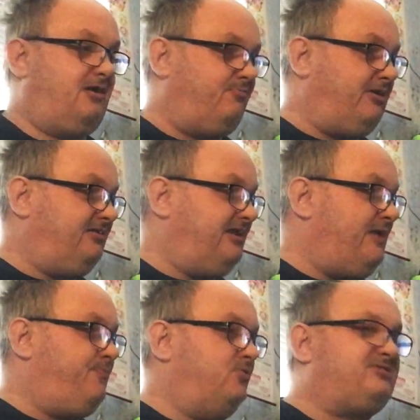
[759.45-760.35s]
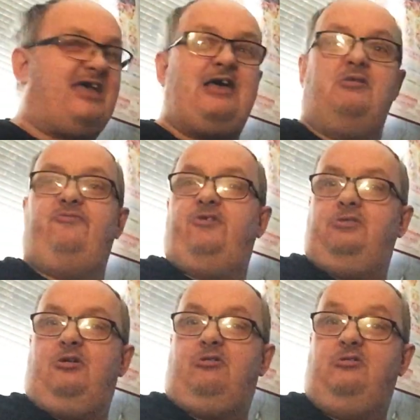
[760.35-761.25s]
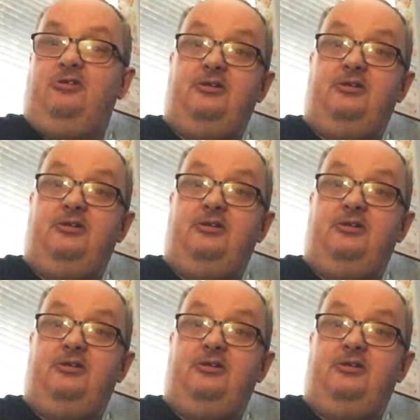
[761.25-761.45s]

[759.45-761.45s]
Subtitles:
I mean, he puts hell of a lot